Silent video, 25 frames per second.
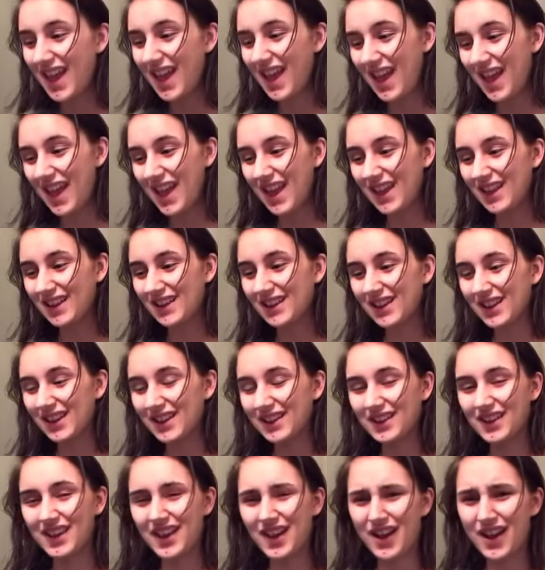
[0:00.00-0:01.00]
And
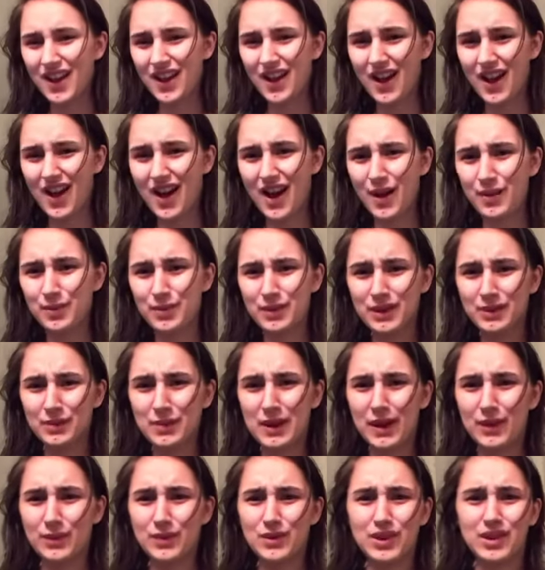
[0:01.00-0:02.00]
yeah, I'll be
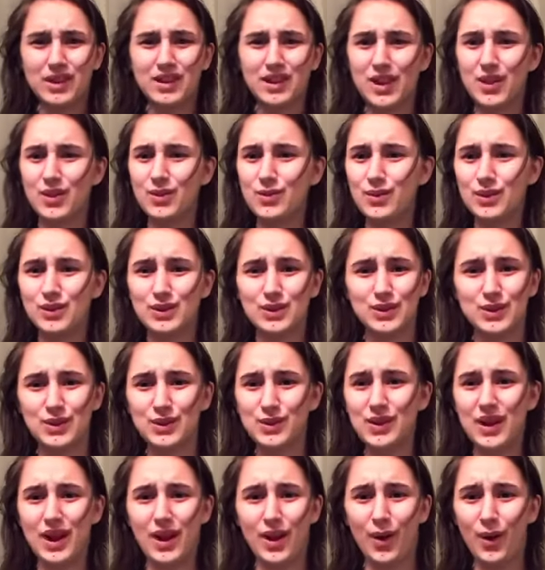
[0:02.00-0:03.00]
back with another one soon,
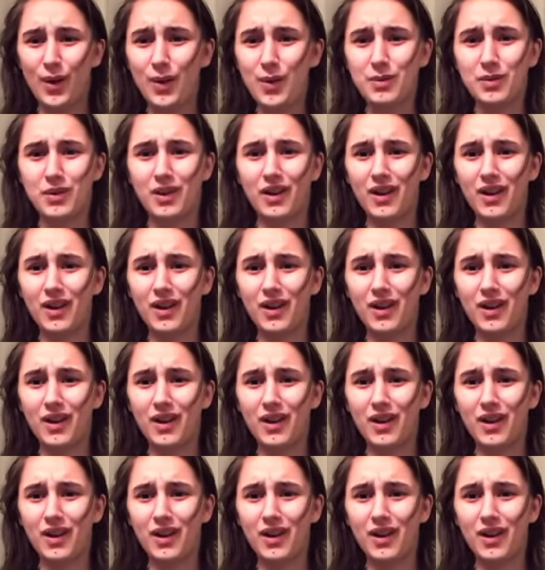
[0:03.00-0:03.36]
I hope.